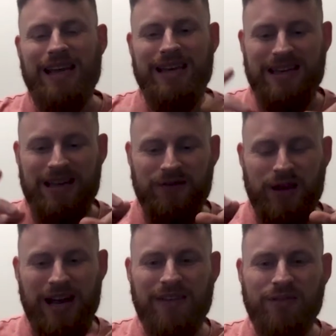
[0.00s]
And if you
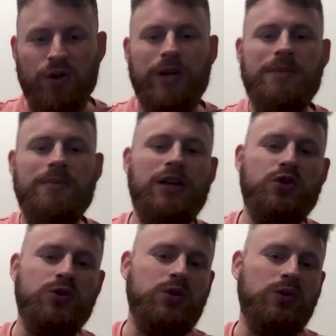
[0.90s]
haven't already, make
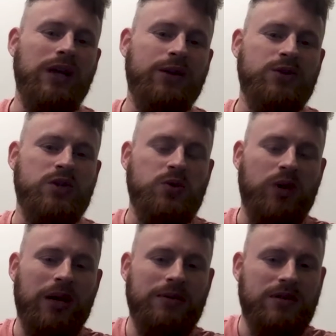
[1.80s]
sure to like or
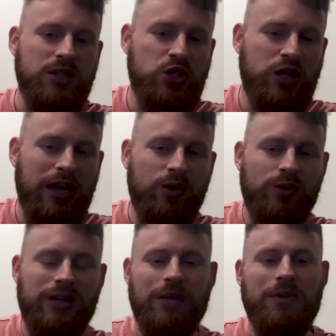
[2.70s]
subscribe to this channel,
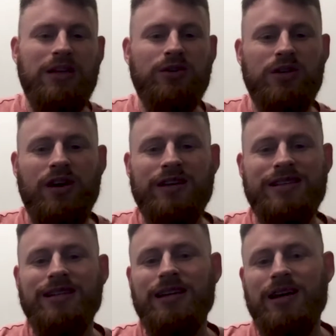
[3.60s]
keep getting good
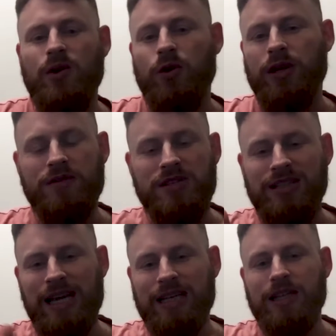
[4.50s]
content, or give us a
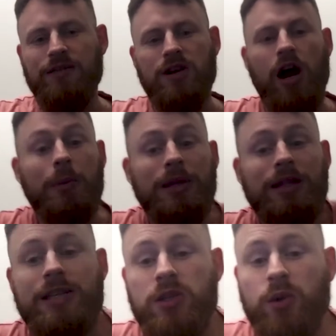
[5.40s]
like, leave a comment,
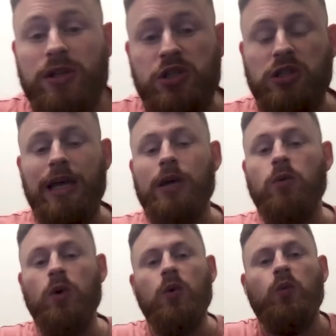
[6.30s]
let us know that you like
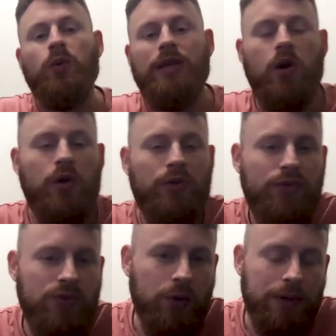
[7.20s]
what we are
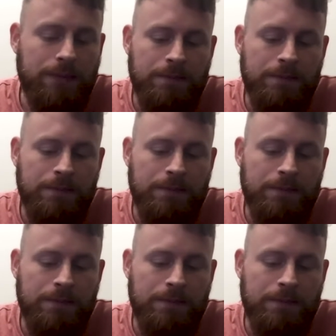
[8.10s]
doing.